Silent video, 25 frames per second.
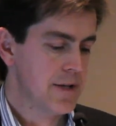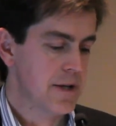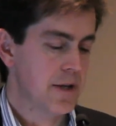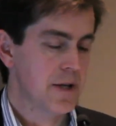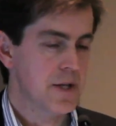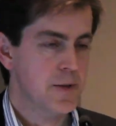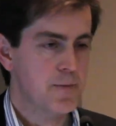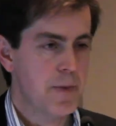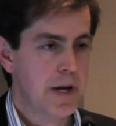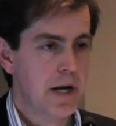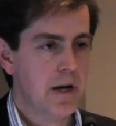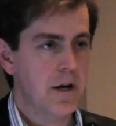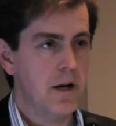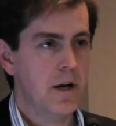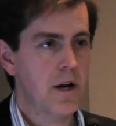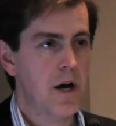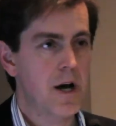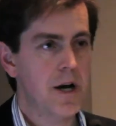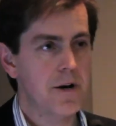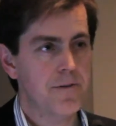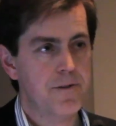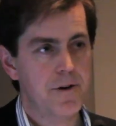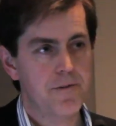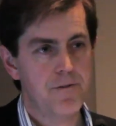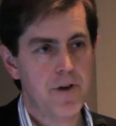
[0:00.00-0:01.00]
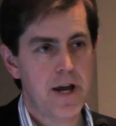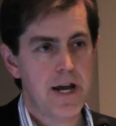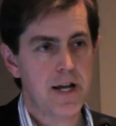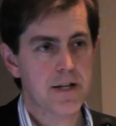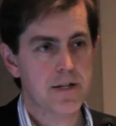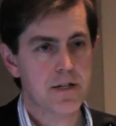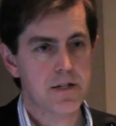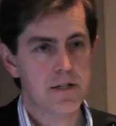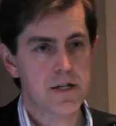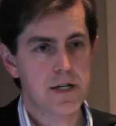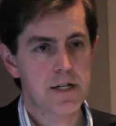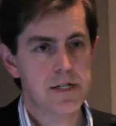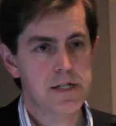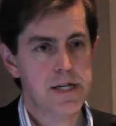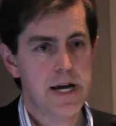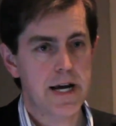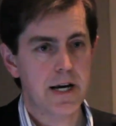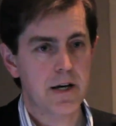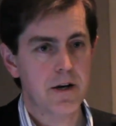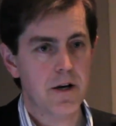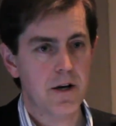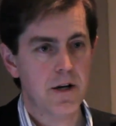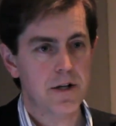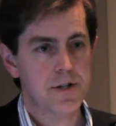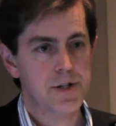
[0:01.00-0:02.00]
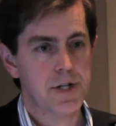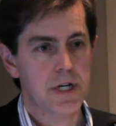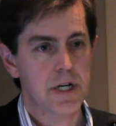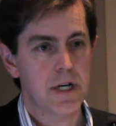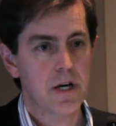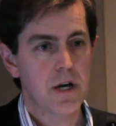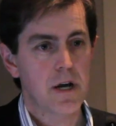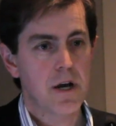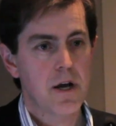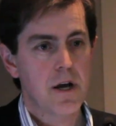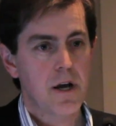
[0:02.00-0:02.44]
and there's been a lot of advances in technology.